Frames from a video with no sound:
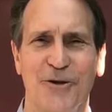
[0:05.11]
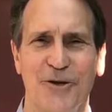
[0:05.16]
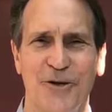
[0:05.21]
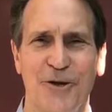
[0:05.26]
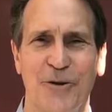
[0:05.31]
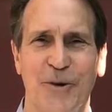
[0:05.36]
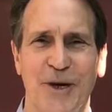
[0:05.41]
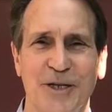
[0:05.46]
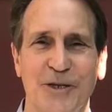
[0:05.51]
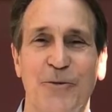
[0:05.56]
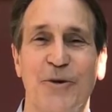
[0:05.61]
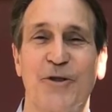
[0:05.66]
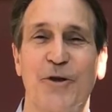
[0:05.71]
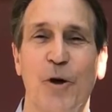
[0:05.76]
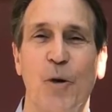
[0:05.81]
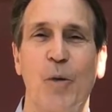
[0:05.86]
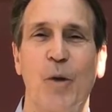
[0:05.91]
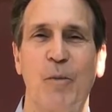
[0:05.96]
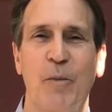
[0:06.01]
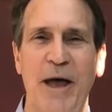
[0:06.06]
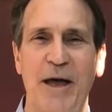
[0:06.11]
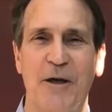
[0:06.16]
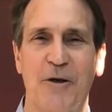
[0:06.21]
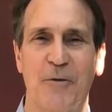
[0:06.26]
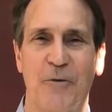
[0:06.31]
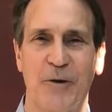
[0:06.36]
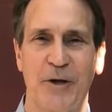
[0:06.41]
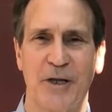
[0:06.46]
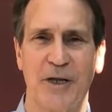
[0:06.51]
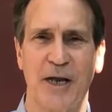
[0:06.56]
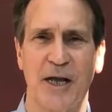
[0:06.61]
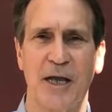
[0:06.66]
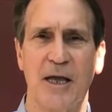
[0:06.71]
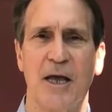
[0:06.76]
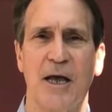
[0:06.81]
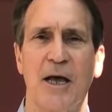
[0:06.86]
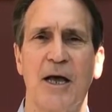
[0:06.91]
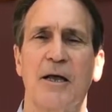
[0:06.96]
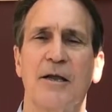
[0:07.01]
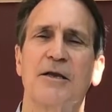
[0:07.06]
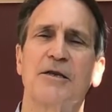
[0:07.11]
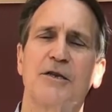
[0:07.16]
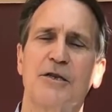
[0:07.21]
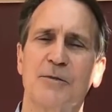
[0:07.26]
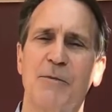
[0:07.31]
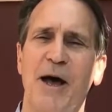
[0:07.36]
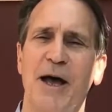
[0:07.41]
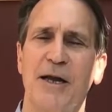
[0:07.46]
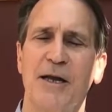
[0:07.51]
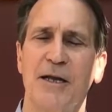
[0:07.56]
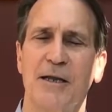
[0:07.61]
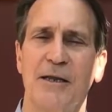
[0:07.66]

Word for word: Lewkowicz with Coldwell Banker Realty. This is my